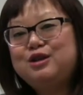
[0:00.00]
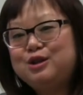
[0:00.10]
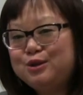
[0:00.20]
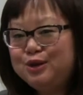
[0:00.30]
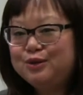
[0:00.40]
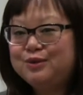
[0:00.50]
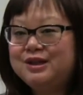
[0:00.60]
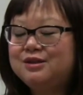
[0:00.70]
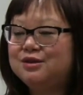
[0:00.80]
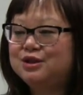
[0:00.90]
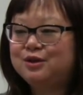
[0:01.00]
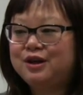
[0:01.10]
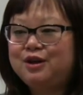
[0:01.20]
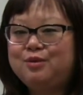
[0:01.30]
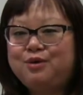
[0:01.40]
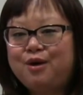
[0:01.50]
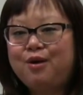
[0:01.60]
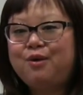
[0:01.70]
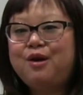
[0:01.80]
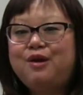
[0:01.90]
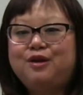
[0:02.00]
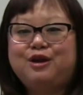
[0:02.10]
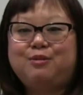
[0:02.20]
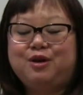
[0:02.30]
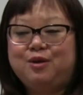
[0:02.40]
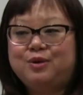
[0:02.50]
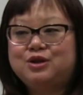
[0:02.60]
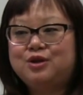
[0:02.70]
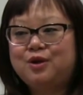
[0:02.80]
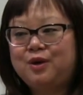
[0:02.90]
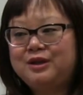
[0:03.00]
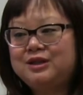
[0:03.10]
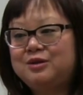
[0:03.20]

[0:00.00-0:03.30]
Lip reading: Do your research so that you know the community which you're going to.